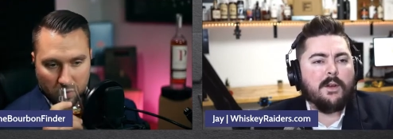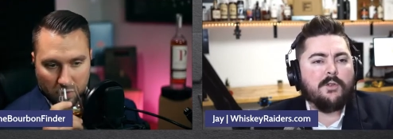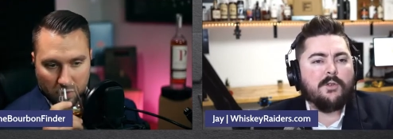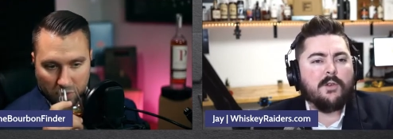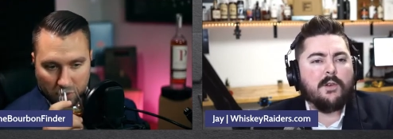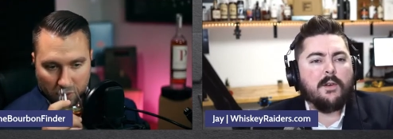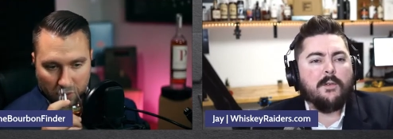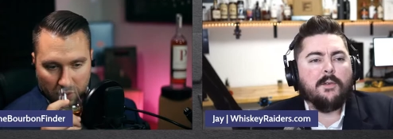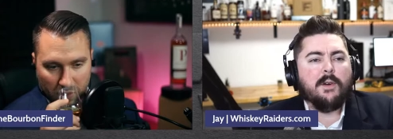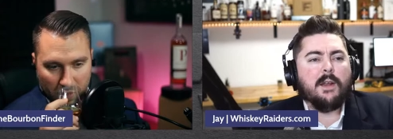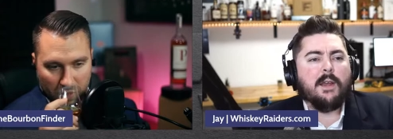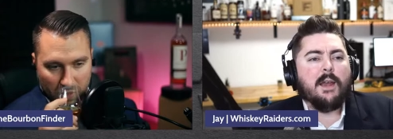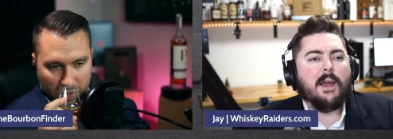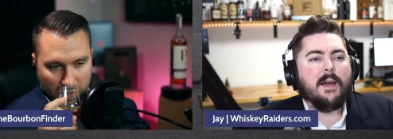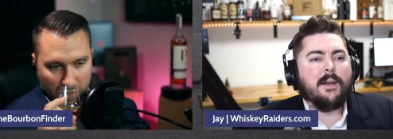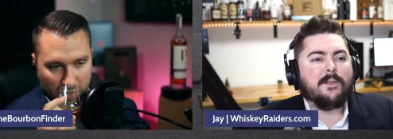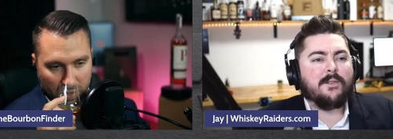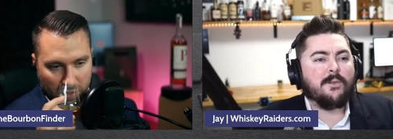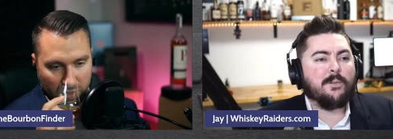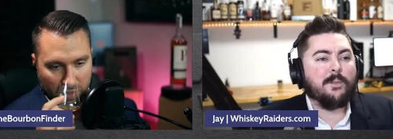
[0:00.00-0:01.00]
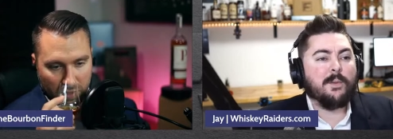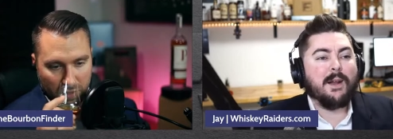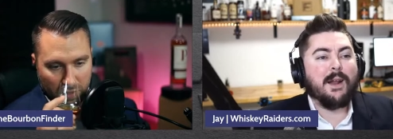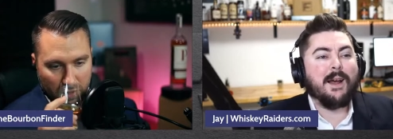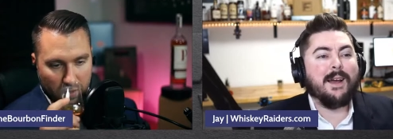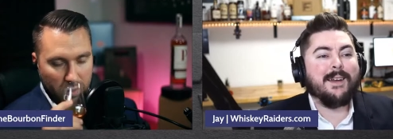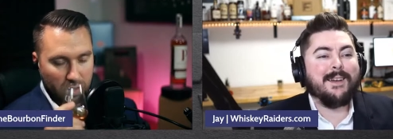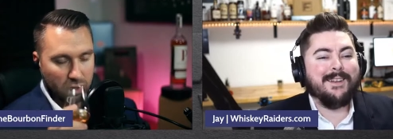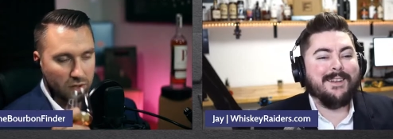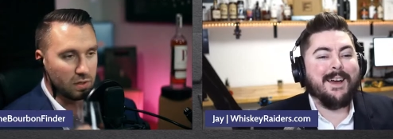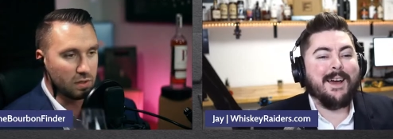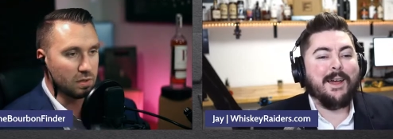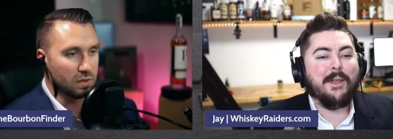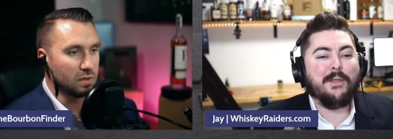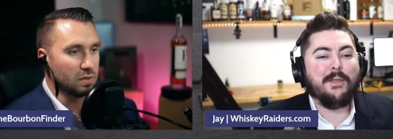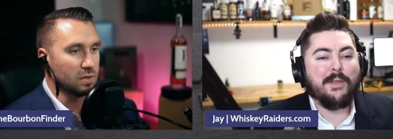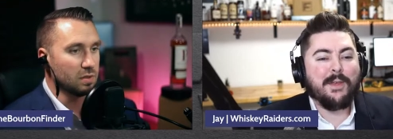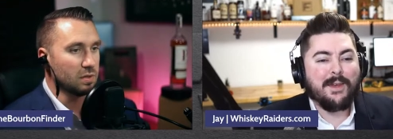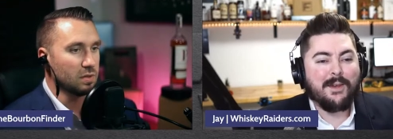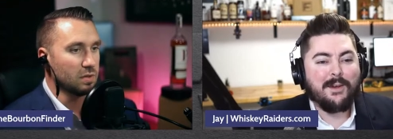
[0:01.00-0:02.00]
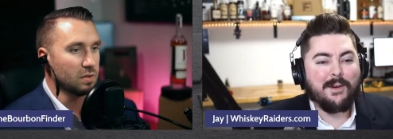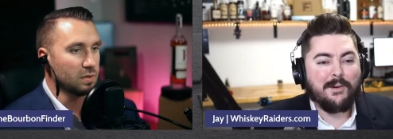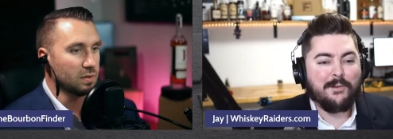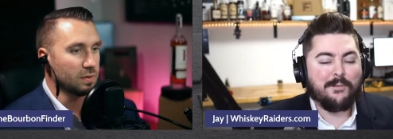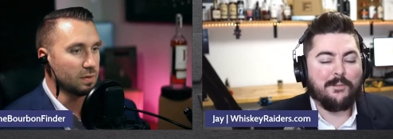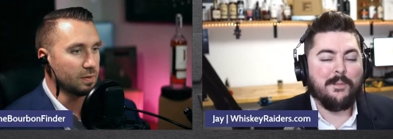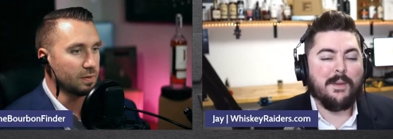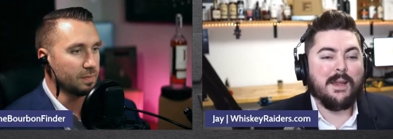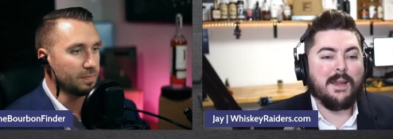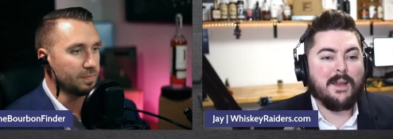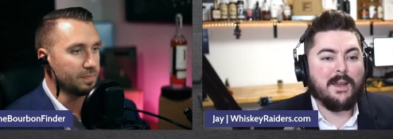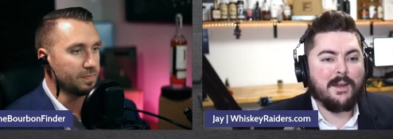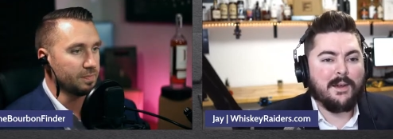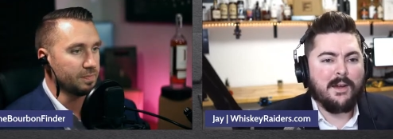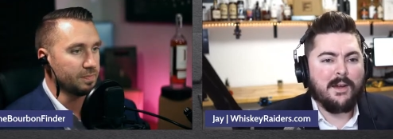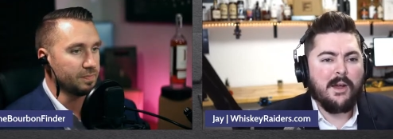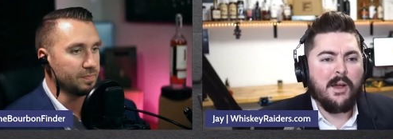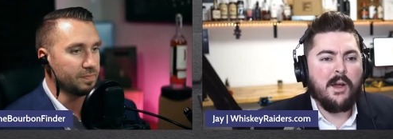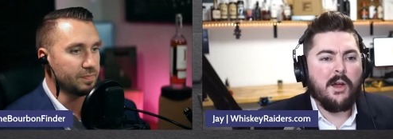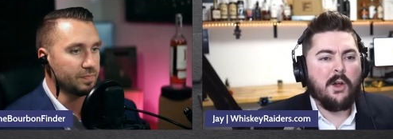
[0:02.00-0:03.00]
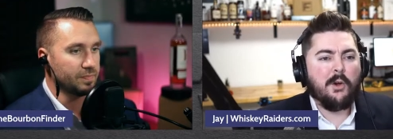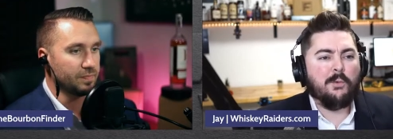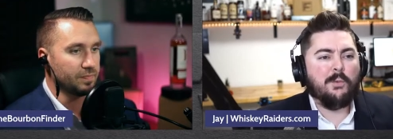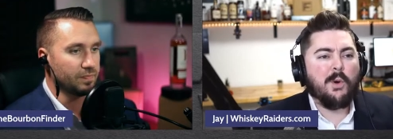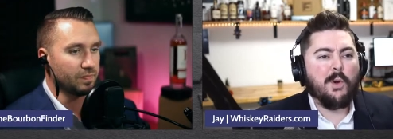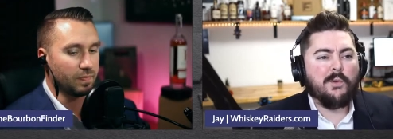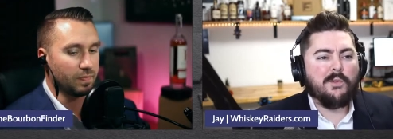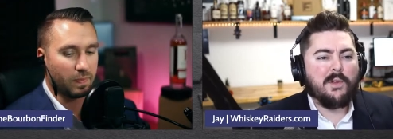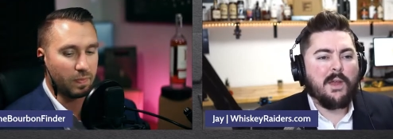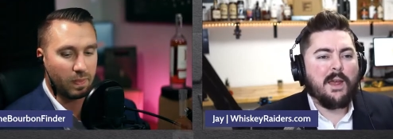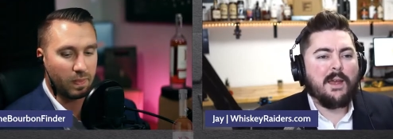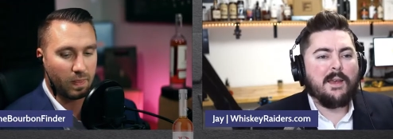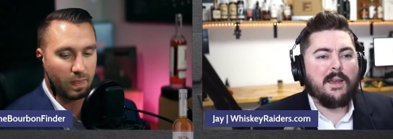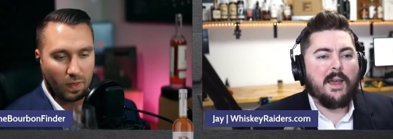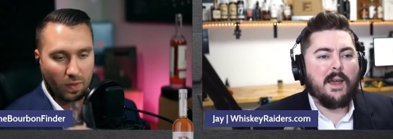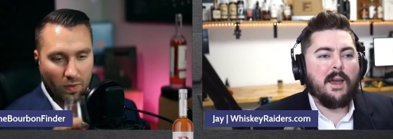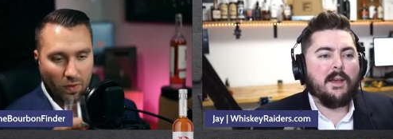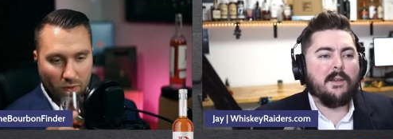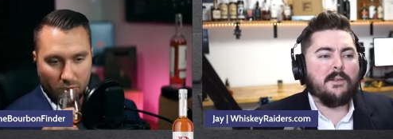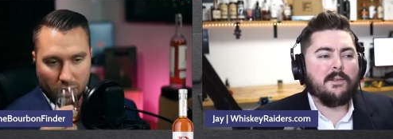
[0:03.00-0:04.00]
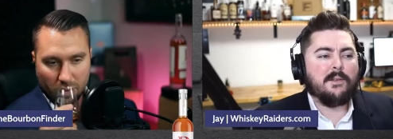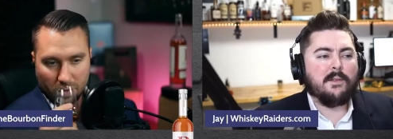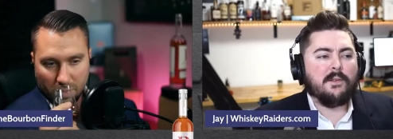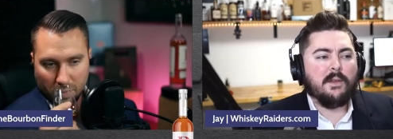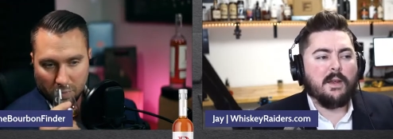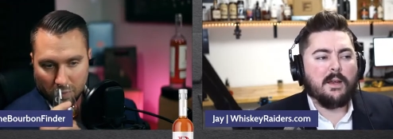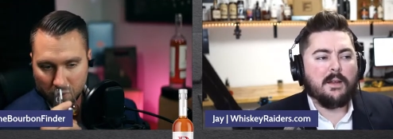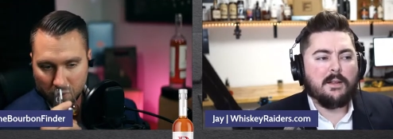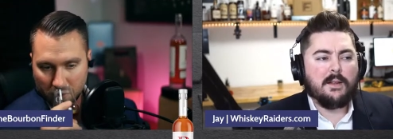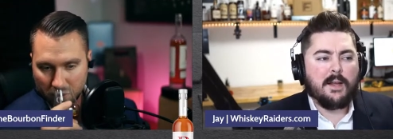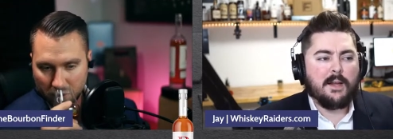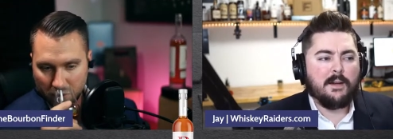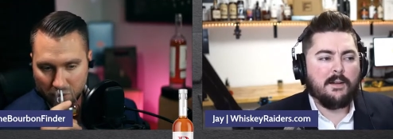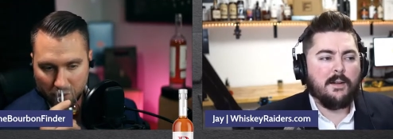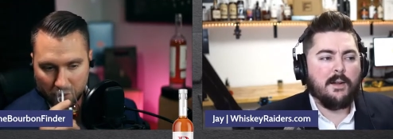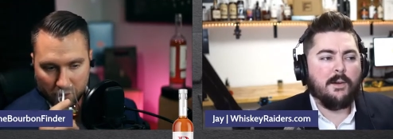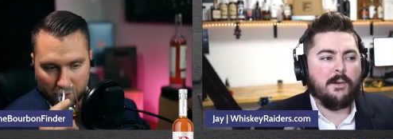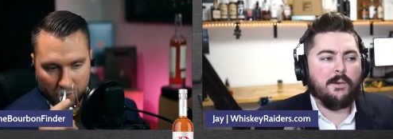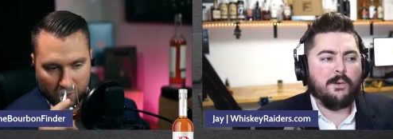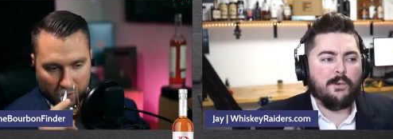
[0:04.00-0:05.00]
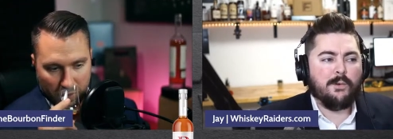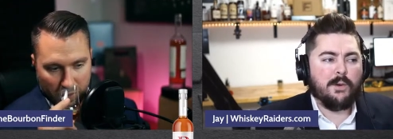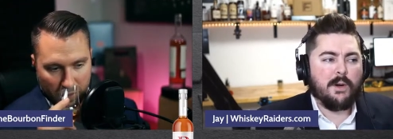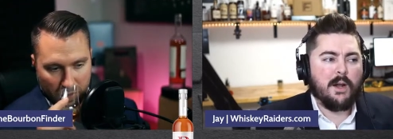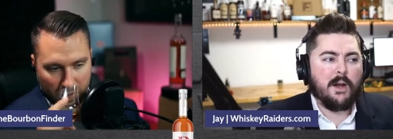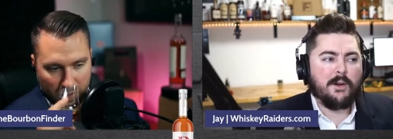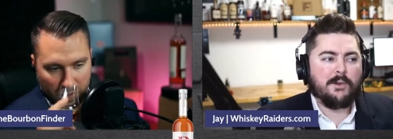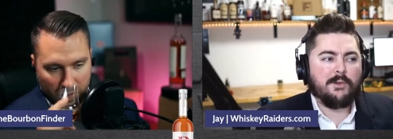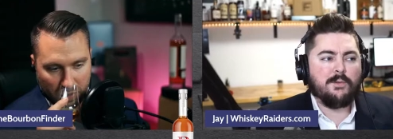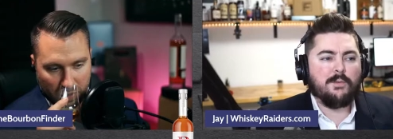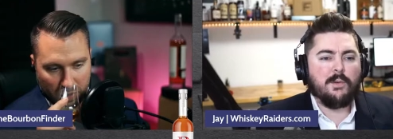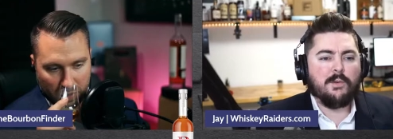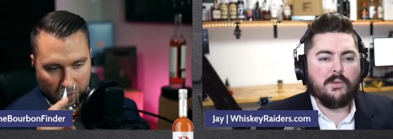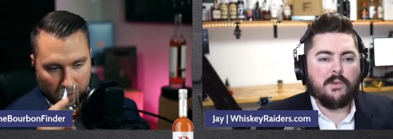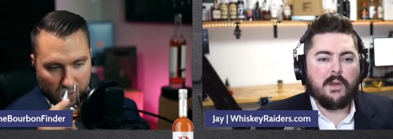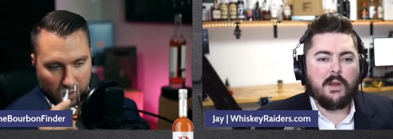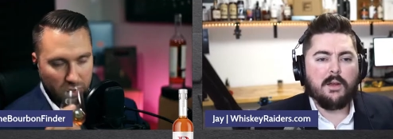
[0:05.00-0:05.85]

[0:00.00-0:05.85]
Speaker 1: in different casks, but I cannot think of many rosé casks, like let alone Grenache rosé